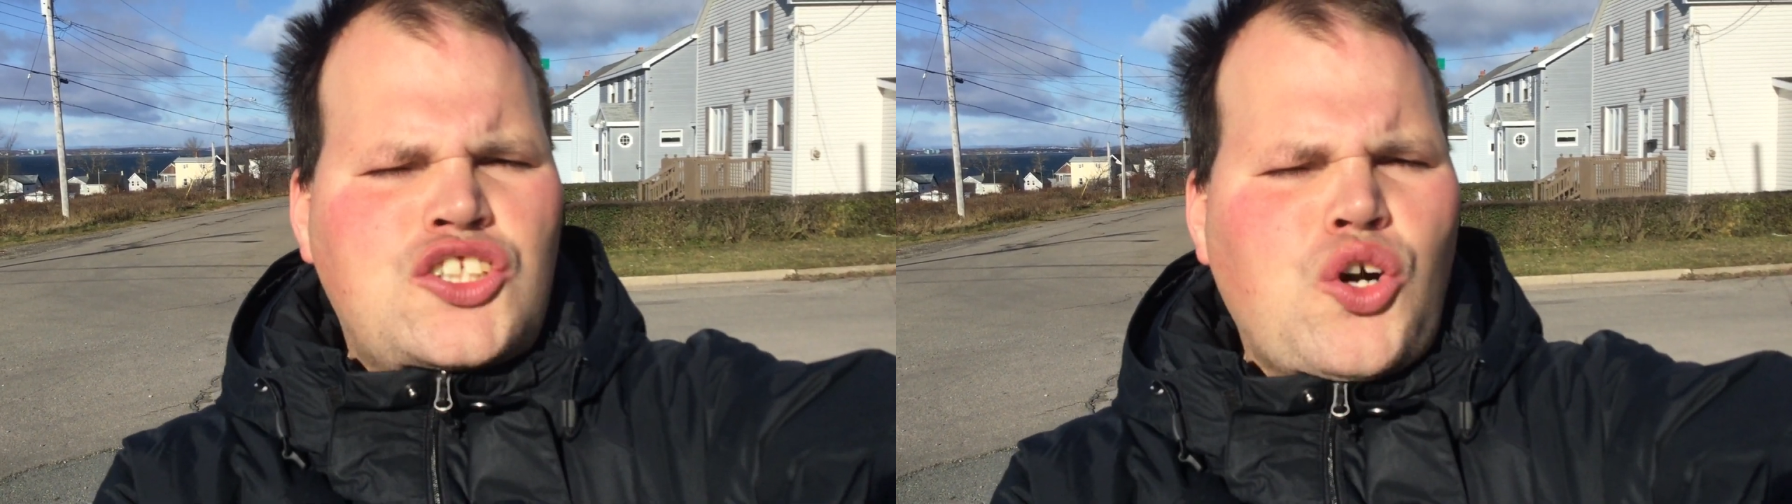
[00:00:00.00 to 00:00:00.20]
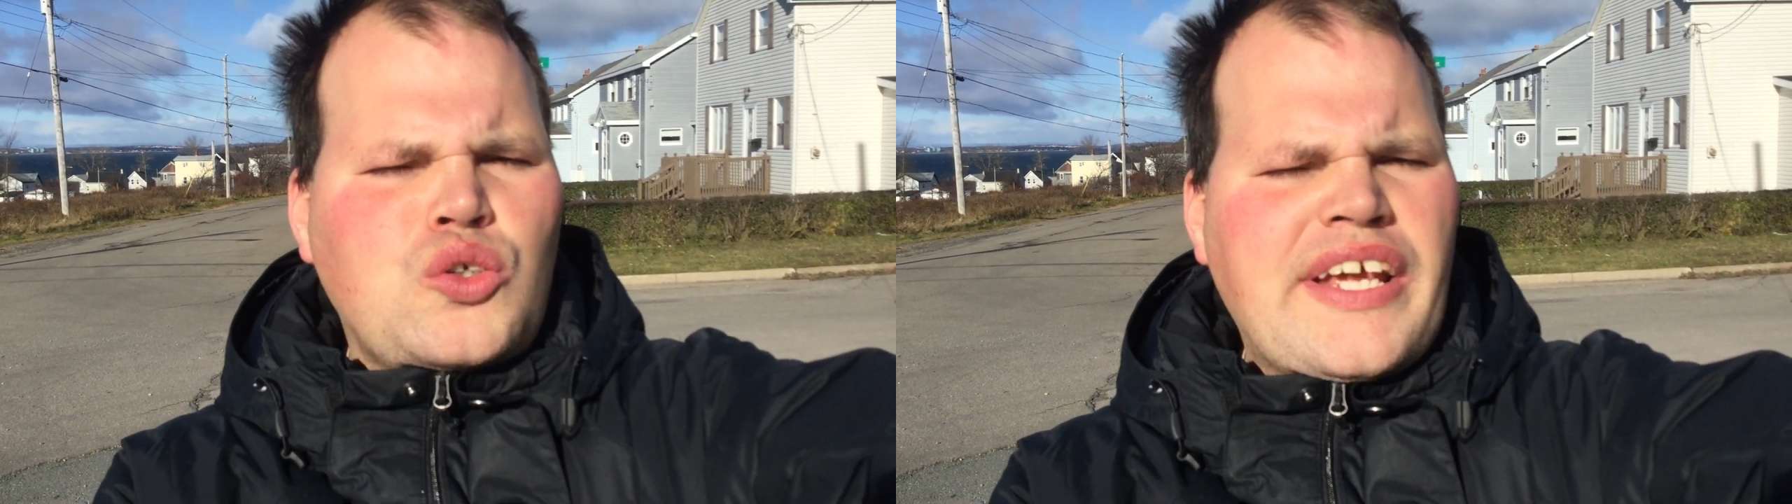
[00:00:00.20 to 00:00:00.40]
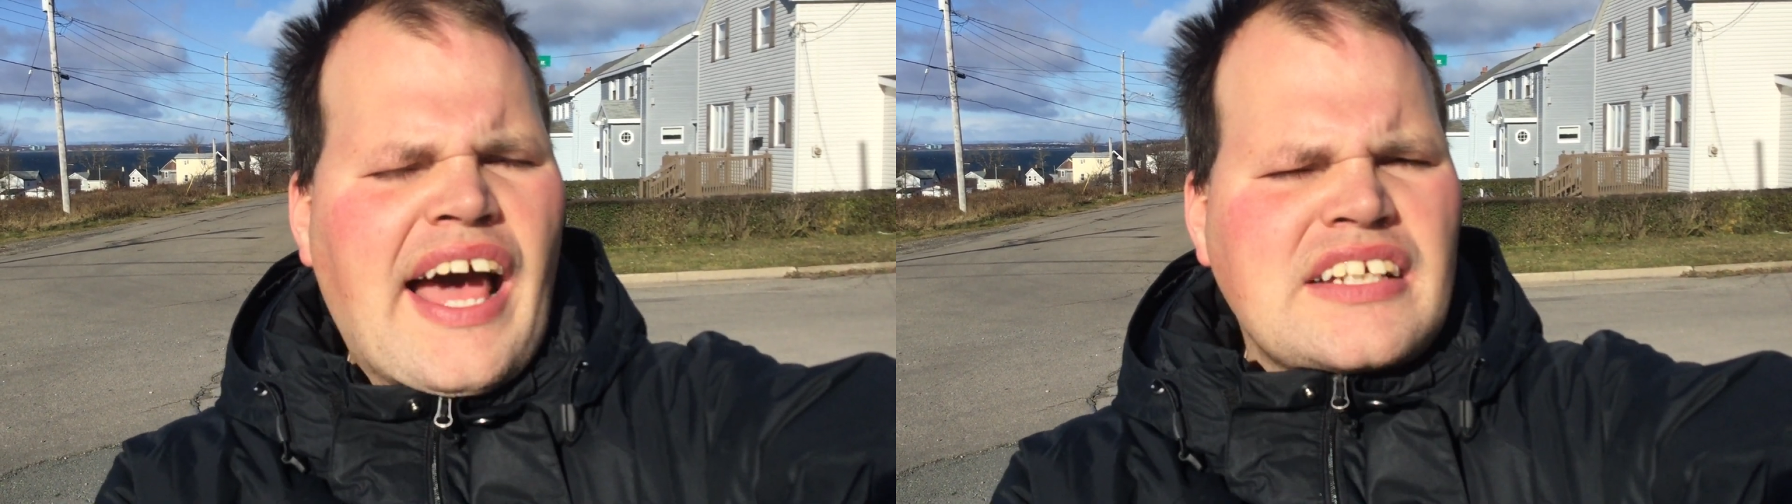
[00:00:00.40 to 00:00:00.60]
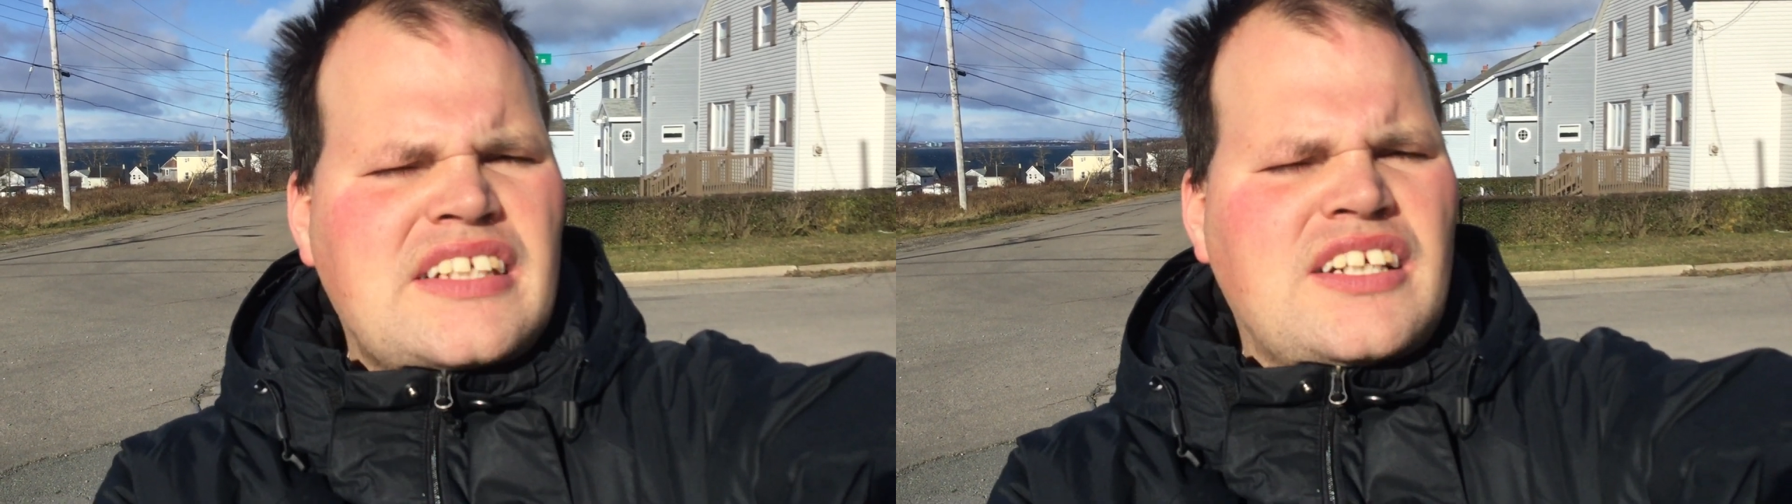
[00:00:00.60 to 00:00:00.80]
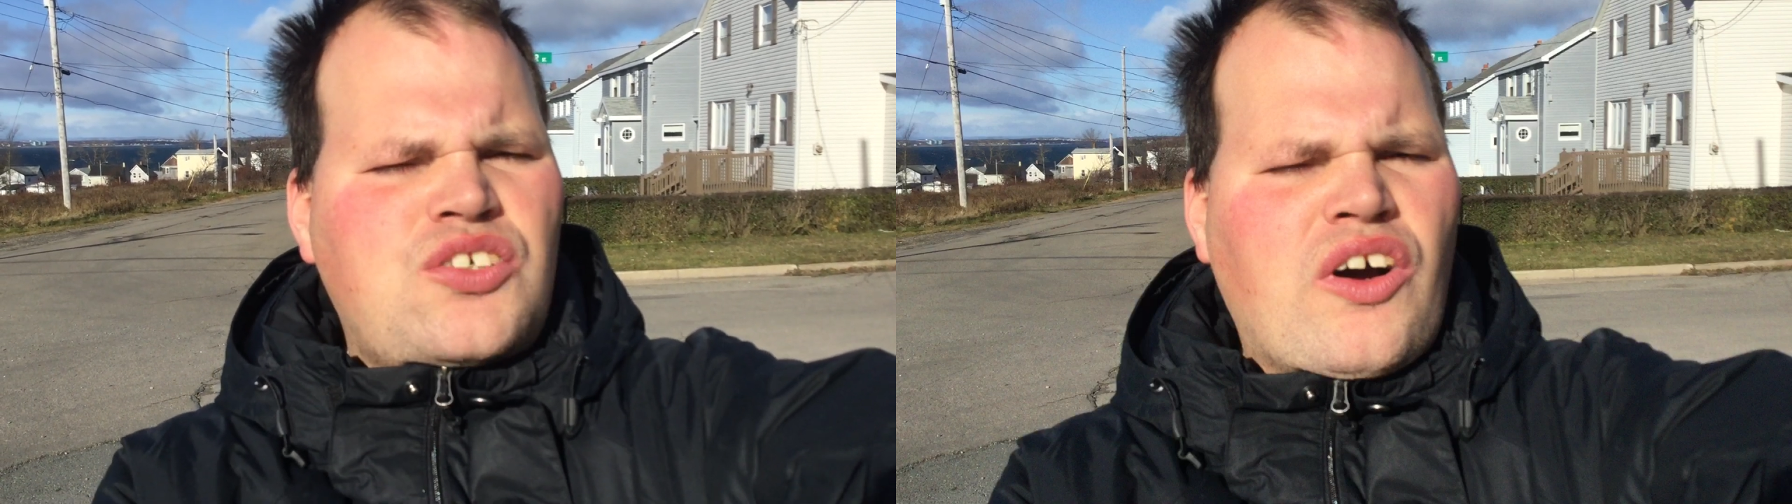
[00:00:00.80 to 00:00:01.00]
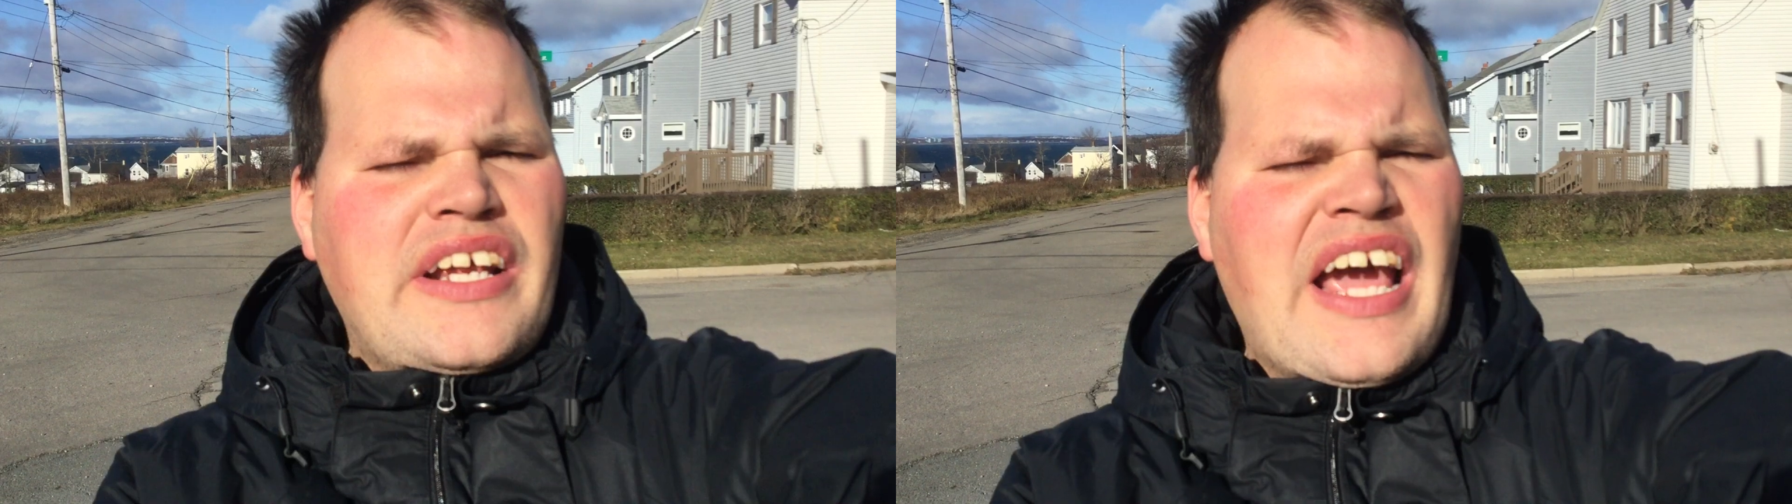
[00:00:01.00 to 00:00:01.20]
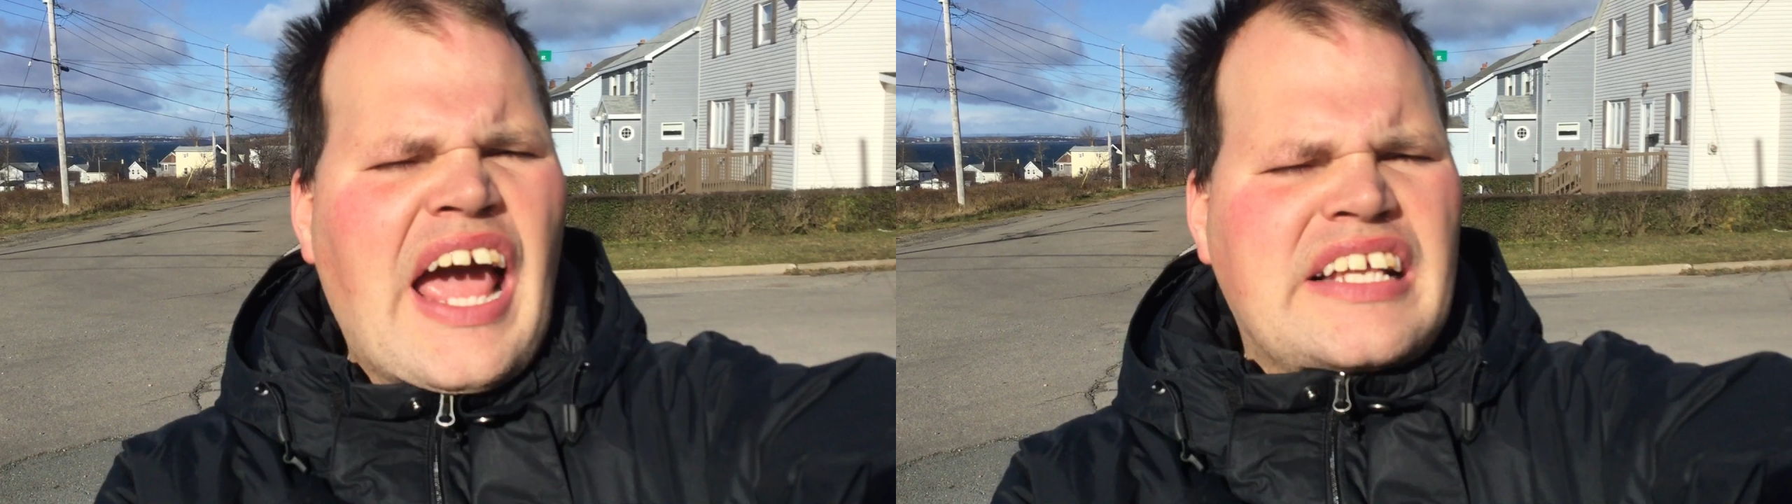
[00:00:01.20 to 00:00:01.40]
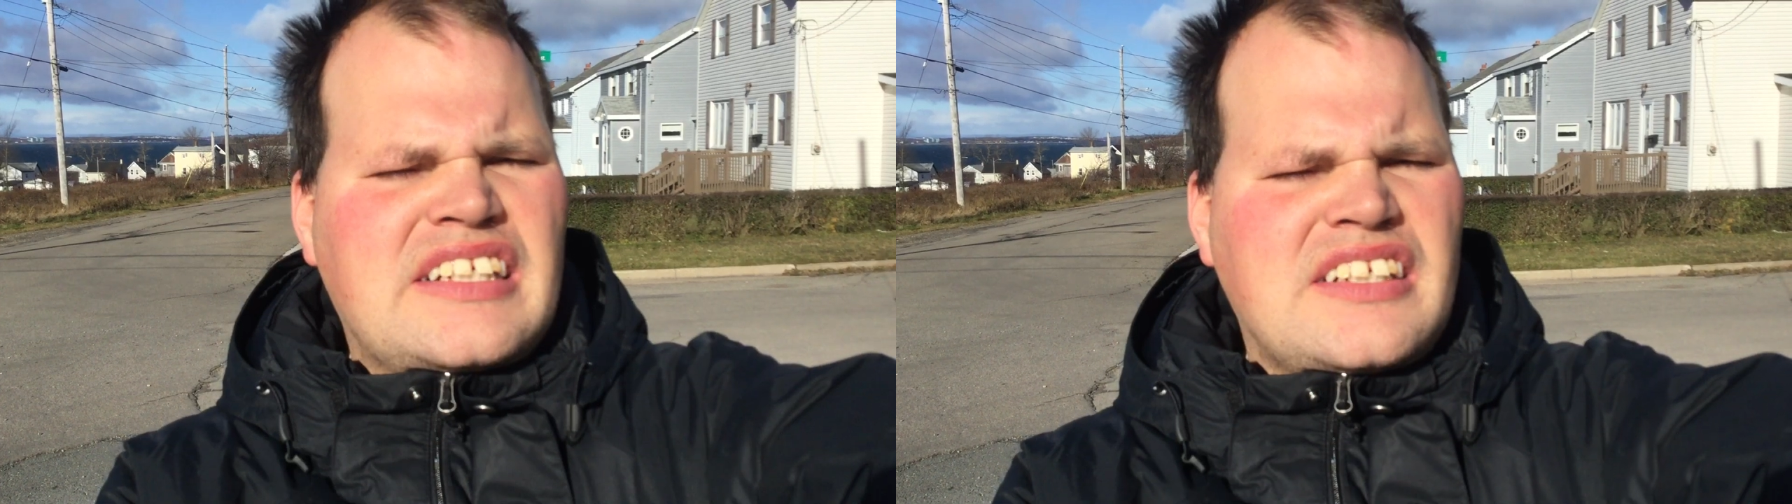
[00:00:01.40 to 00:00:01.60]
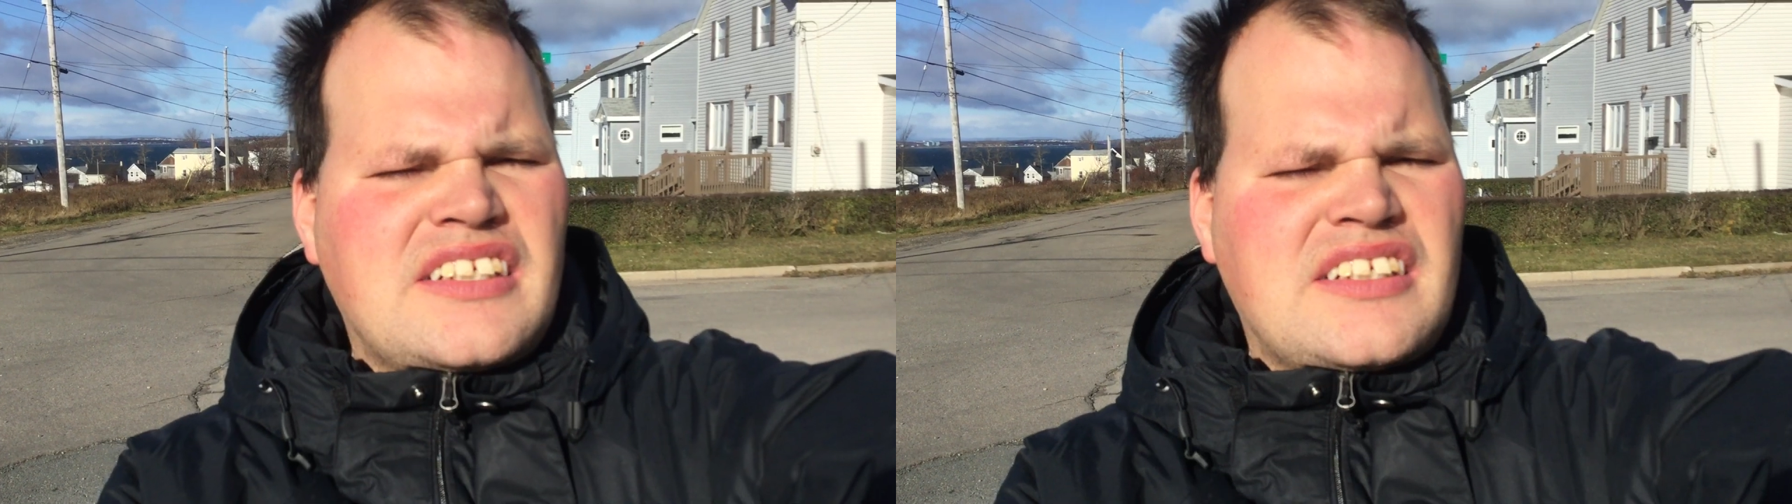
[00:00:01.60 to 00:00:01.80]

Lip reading: 2028.